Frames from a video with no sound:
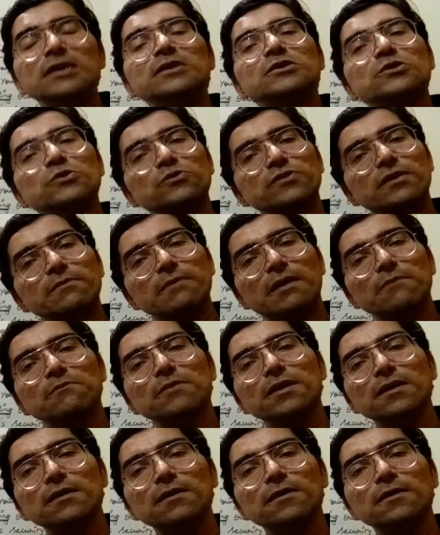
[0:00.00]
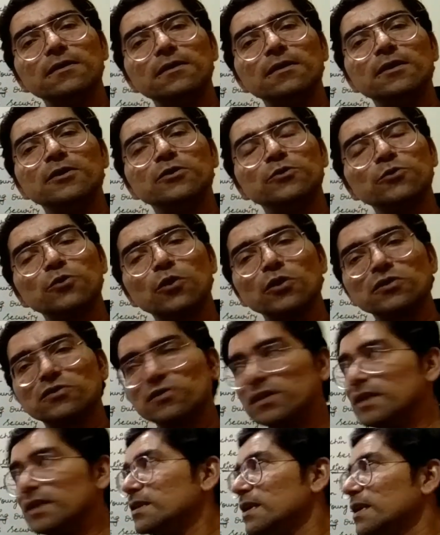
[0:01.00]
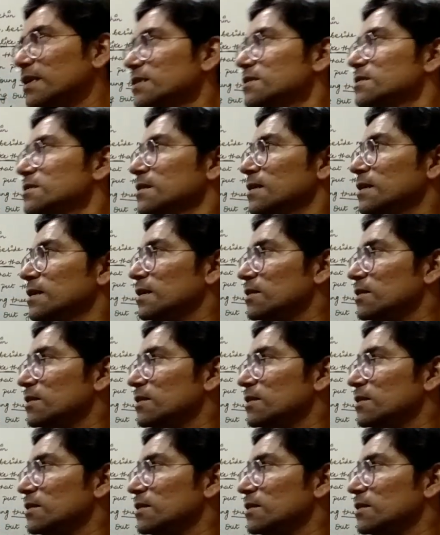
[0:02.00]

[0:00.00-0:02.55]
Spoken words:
So remember two or three things.